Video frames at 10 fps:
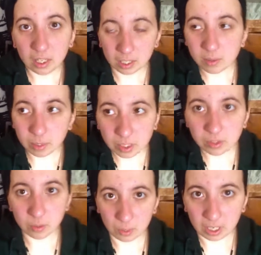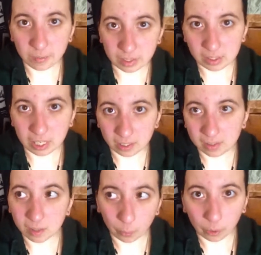it's because you made a mistake
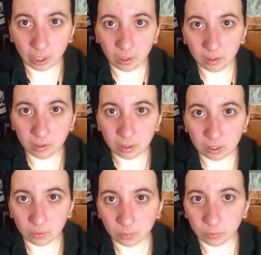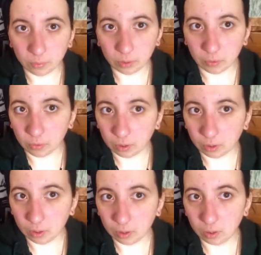somewhere.
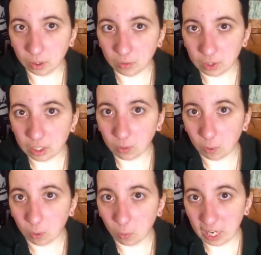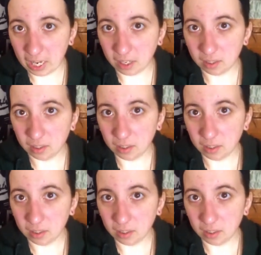If you didn't want to wait,